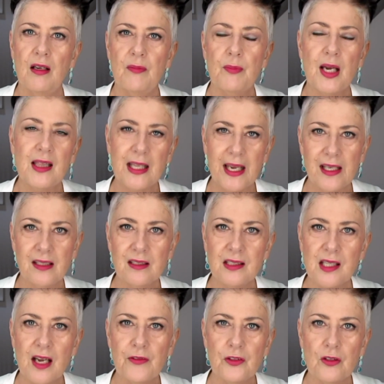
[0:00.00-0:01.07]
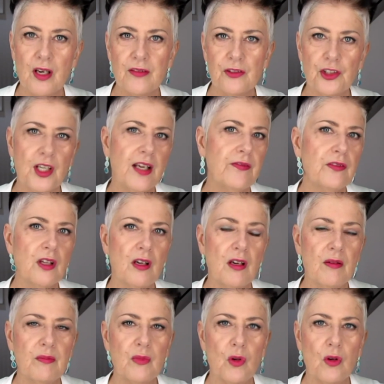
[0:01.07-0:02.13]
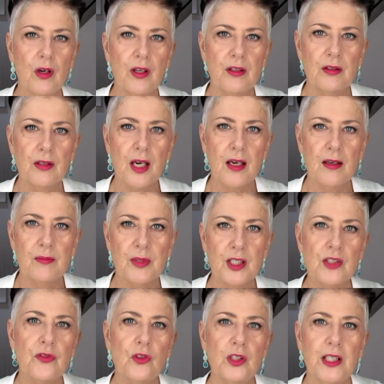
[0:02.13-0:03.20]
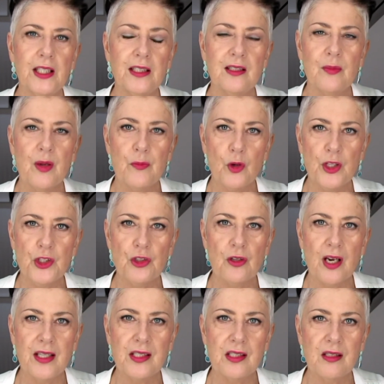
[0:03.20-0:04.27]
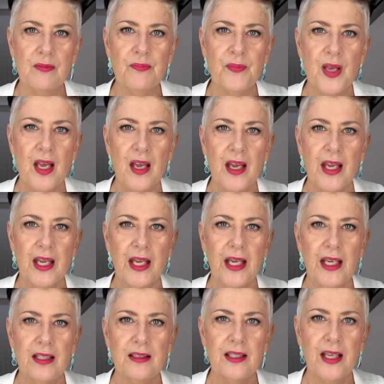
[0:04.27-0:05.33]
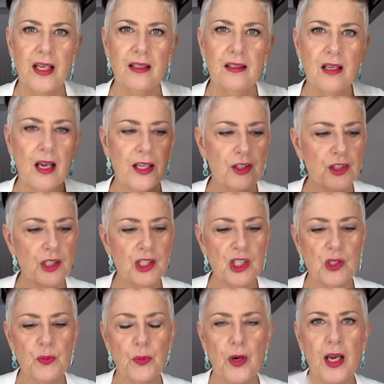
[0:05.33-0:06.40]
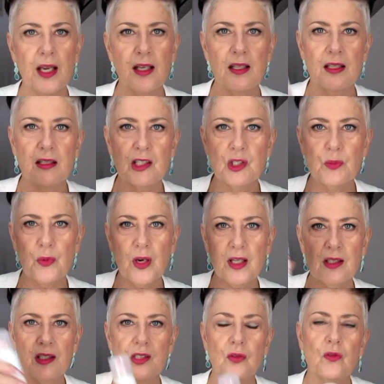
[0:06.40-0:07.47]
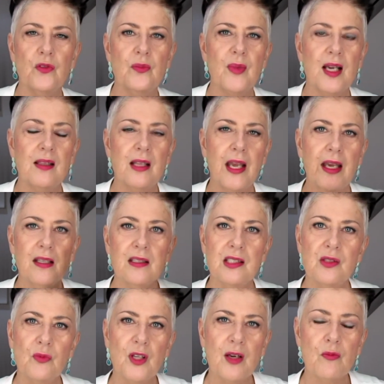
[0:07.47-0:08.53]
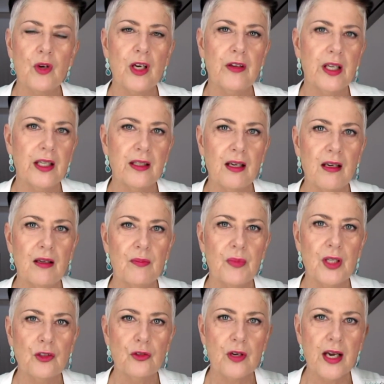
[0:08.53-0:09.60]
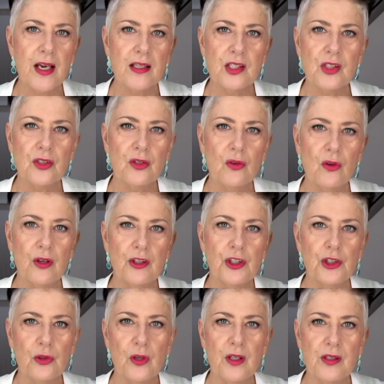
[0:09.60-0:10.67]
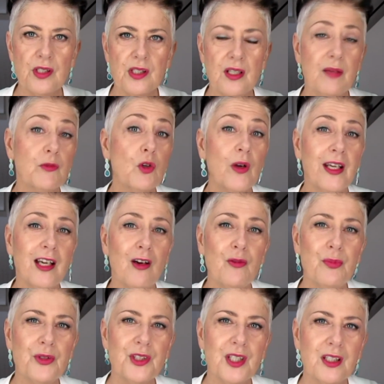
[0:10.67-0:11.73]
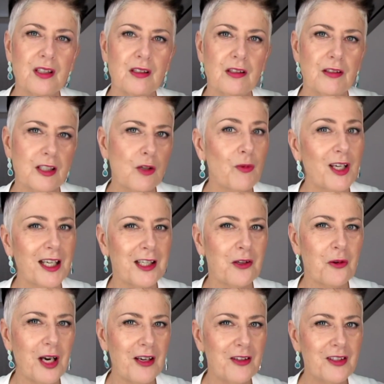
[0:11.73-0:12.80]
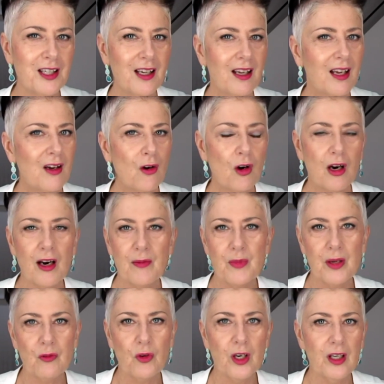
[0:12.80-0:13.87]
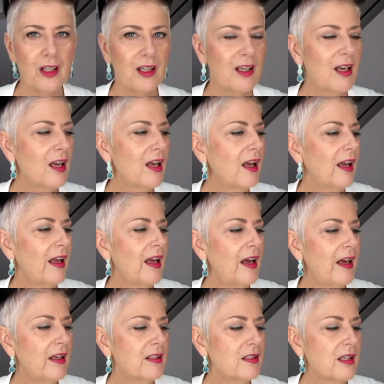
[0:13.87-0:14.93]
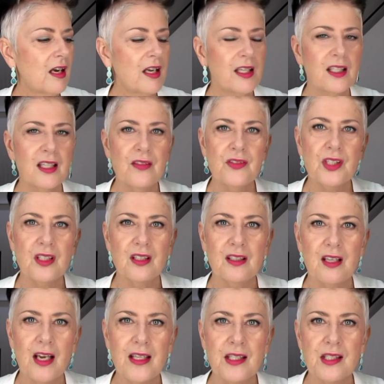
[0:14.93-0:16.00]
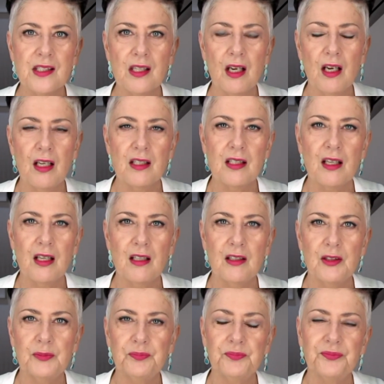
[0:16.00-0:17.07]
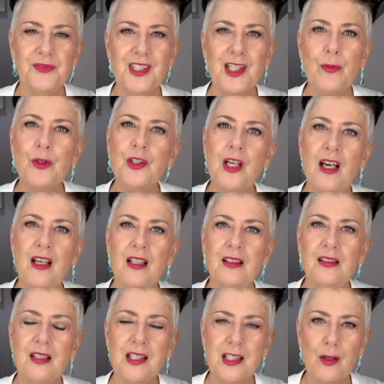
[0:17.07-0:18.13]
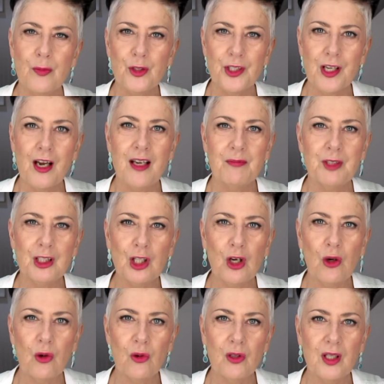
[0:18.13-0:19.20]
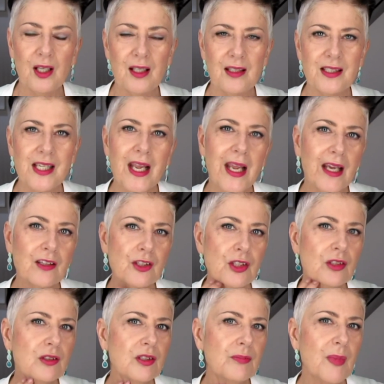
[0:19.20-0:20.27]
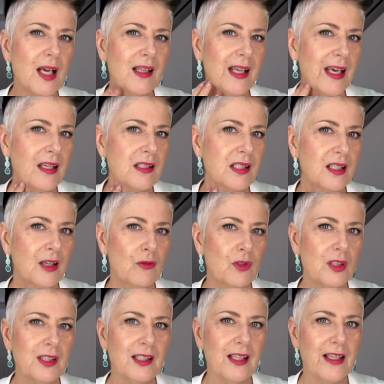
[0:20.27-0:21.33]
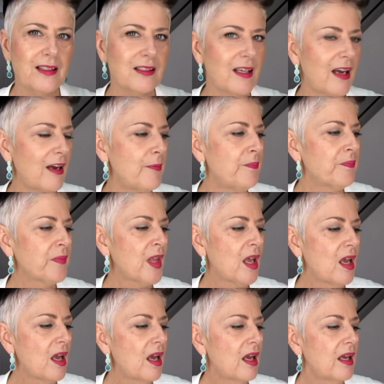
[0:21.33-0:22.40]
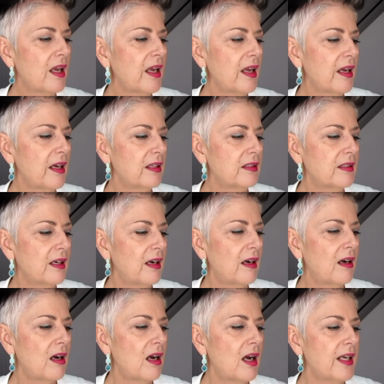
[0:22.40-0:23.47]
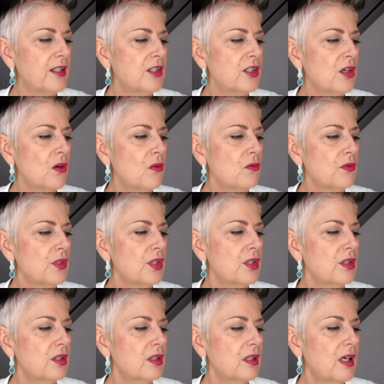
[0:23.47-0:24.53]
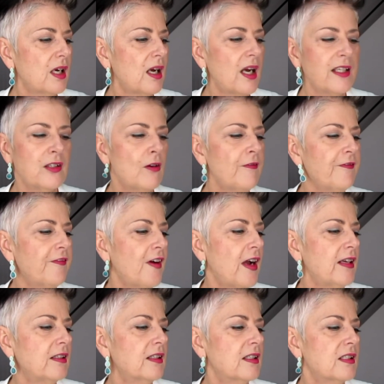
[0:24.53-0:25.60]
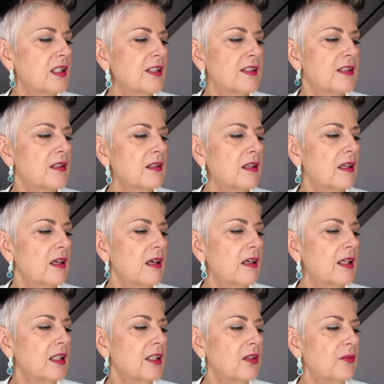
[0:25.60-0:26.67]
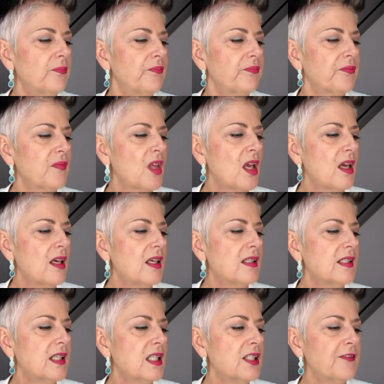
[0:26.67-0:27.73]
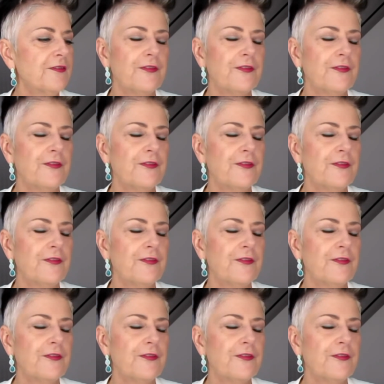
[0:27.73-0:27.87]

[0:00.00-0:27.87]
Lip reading: my legs after I've shaved them or exfoliated them. I moisturize them. And then I just spray this over my legs when I'm wearing a dress or shorts and I'm going out, particularly when I go out or I'm at work. And it gives it a nice summertime glow tan to my legs, and I really like that. And I don't find it's it says